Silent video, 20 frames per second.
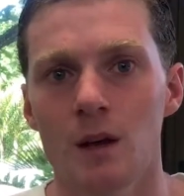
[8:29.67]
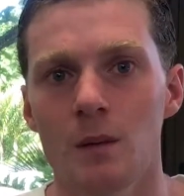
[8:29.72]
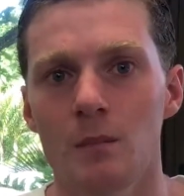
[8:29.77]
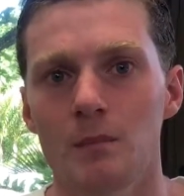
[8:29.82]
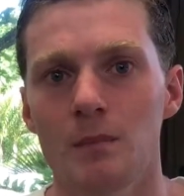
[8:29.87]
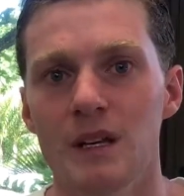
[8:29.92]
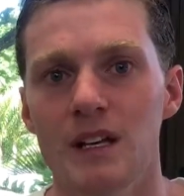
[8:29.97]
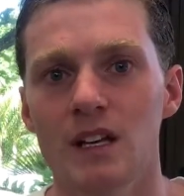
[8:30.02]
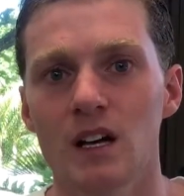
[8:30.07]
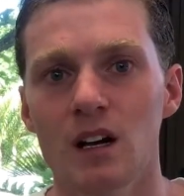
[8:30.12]

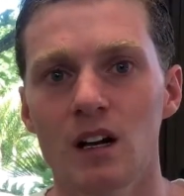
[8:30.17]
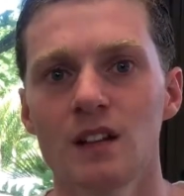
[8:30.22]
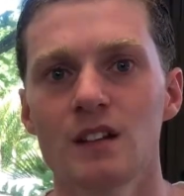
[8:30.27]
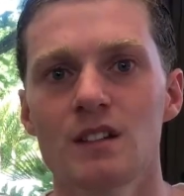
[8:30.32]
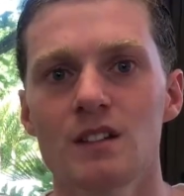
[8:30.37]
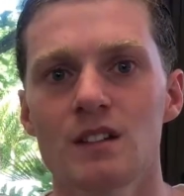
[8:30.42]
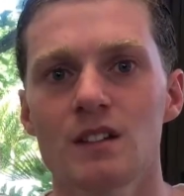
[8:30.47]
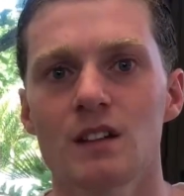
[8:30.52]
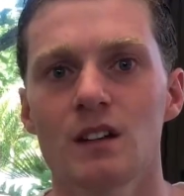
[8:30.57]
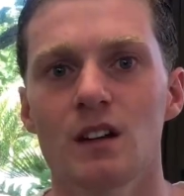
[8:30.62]

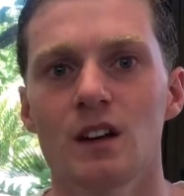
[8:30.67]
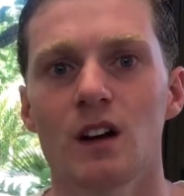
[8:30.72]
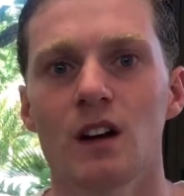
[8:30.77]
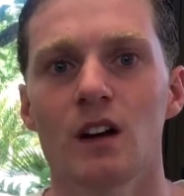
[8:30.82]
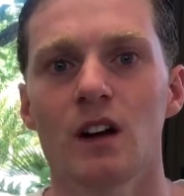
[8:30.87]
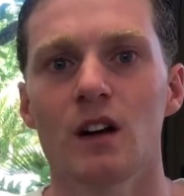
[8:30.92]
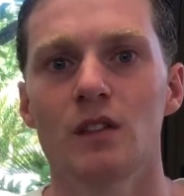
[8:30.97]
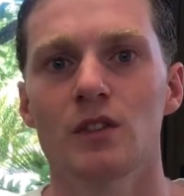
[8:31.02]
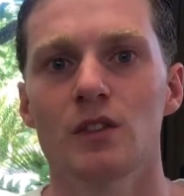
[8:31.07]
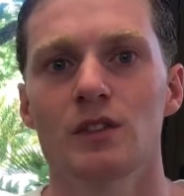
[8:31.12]
because
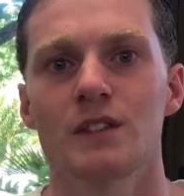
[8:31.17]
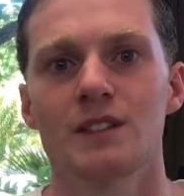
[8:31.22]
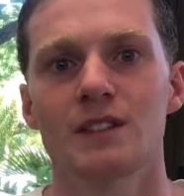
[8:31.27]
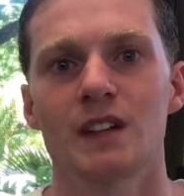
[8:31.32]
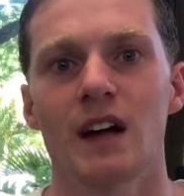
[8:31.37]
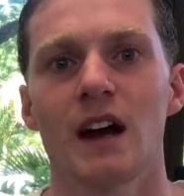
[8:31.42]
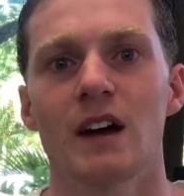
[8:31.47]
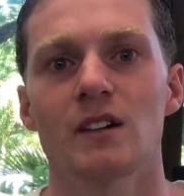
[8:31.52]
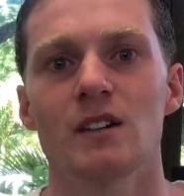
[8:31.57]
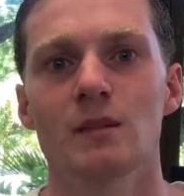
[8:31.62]
of your
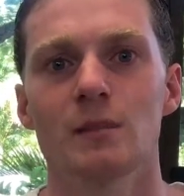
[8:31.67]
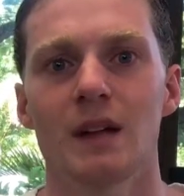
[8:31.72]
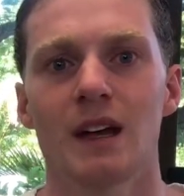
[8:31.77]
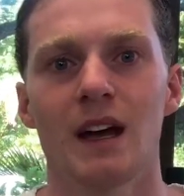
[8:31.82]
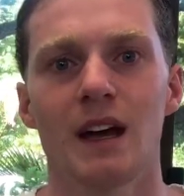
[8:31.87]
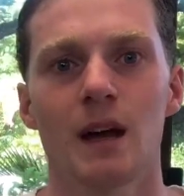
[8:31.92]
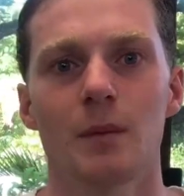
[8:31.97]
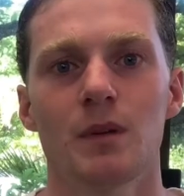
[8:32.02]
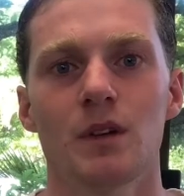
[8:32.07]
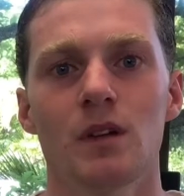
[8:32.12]
desire to be
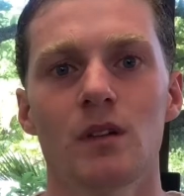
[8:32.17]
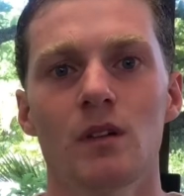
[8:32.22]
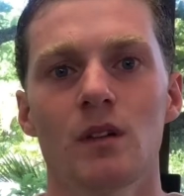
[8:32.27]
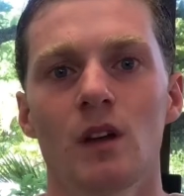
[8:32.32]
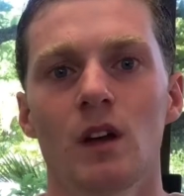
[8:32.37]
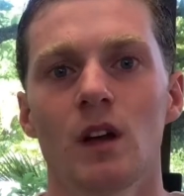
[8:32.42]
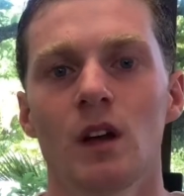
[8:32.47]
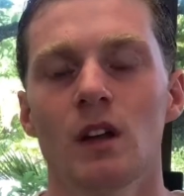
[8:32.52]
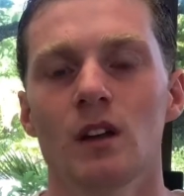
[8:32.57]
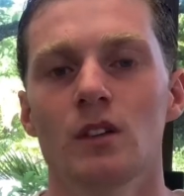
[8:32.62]
happier,
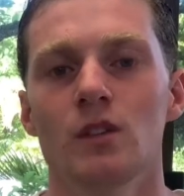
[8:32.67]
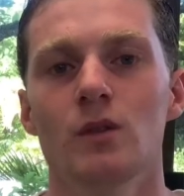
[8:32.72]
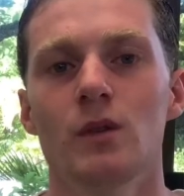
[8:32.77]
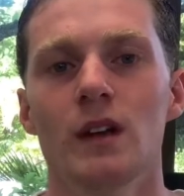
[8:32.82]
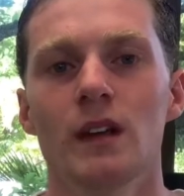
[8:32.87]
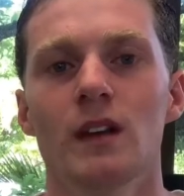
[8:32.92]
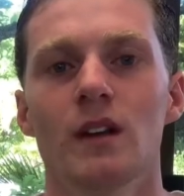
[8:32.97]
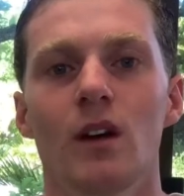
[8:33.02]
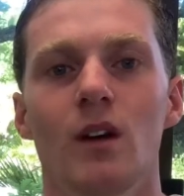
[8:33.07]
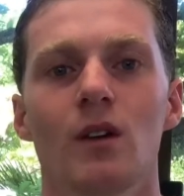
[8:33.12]
you
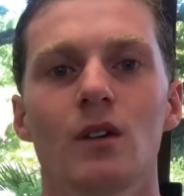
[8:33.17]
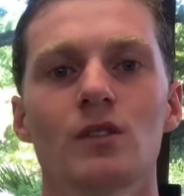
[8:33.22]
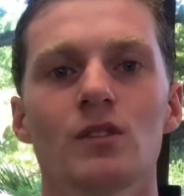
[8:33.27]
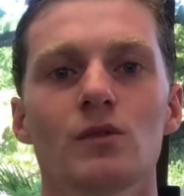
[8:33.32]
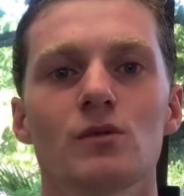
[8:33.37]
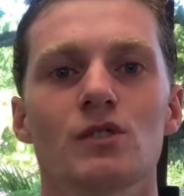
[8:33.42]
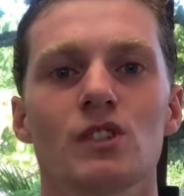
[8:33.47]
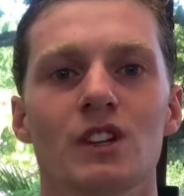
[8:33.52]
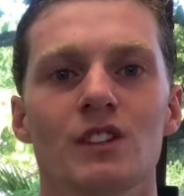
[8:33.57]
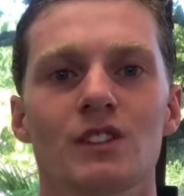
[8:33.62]
can also
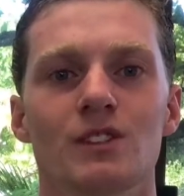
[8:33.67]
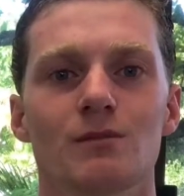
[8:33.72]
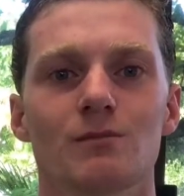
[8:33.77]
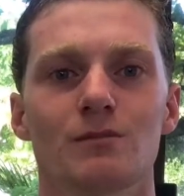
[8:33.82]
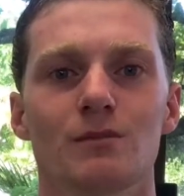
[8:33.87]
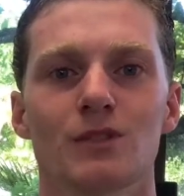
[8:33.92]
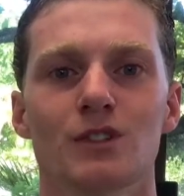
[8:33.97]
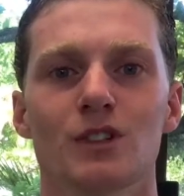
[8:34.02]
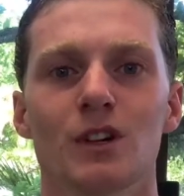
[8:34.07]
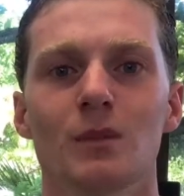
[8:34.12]
just
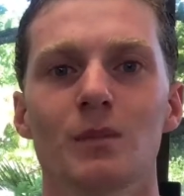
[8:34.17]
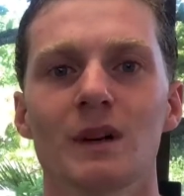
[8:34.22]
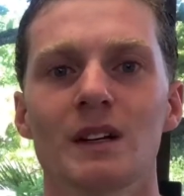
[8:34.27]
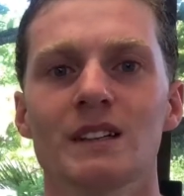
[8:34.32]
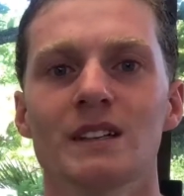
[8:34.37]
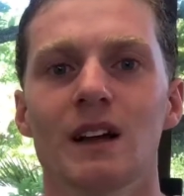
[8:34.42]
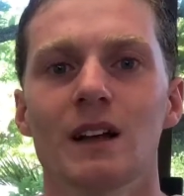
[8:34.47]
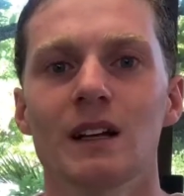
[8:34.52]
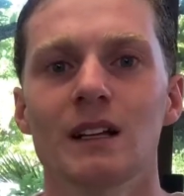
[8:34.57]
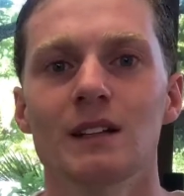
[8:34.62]
start by
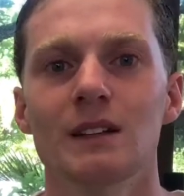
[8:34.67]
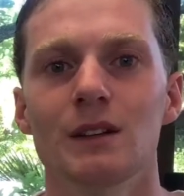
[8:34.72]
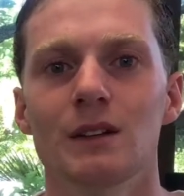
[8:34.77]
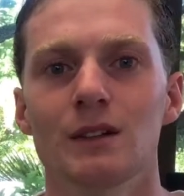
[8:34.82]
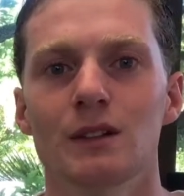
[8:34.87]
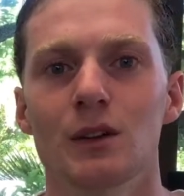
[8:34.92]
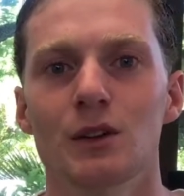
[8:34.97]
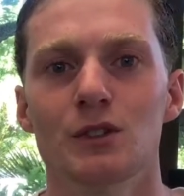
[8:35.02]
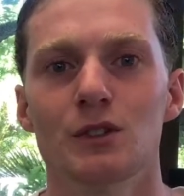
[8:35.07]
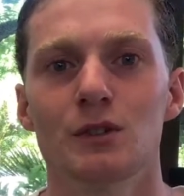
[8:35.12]
telling
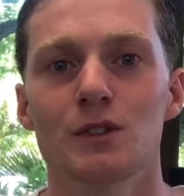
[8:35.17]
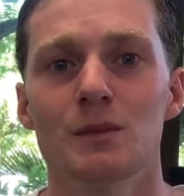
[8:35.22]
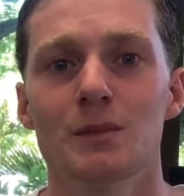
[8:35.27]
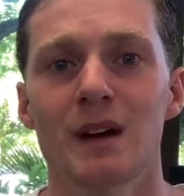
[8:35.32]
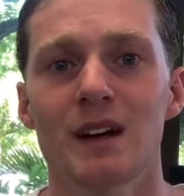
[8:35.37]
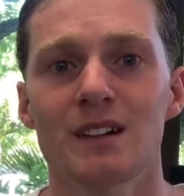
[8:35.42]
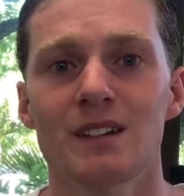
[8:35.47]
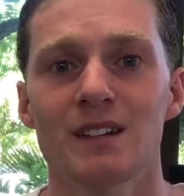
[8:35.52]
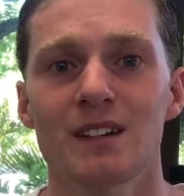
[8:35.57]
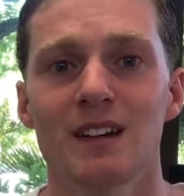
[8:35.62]
those you
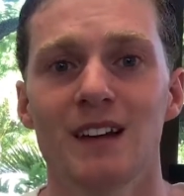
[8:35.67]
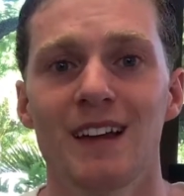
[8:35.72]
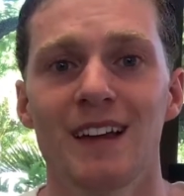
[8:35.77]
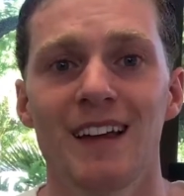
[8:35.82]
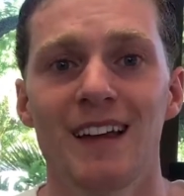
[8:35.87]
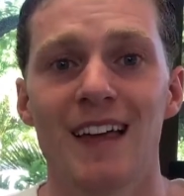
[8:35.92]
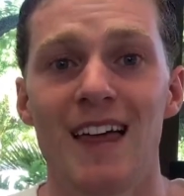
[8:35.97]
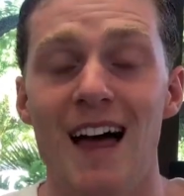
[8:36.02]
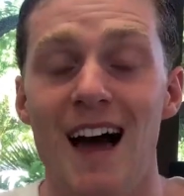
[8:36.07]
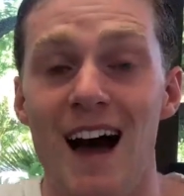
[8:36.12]
respect,
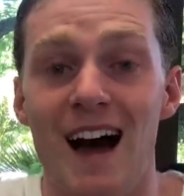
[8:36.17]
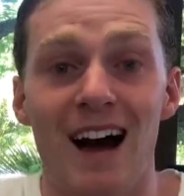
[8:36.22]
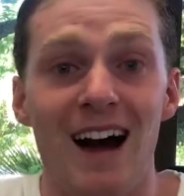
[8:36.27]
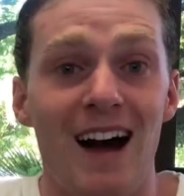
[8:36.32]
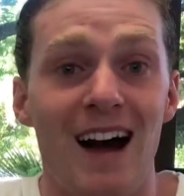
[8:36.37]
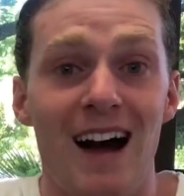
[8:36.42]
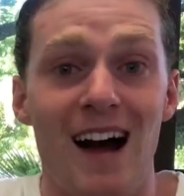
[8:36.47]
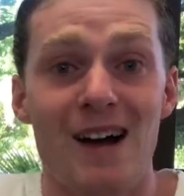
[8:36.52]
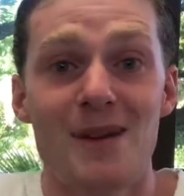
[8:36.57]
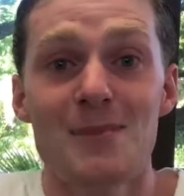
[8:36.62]

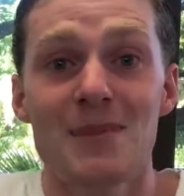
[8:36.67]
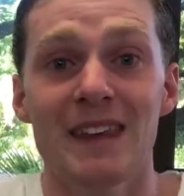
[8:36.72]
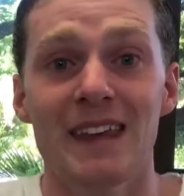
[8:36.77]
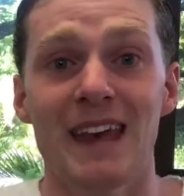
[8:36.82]
I'm the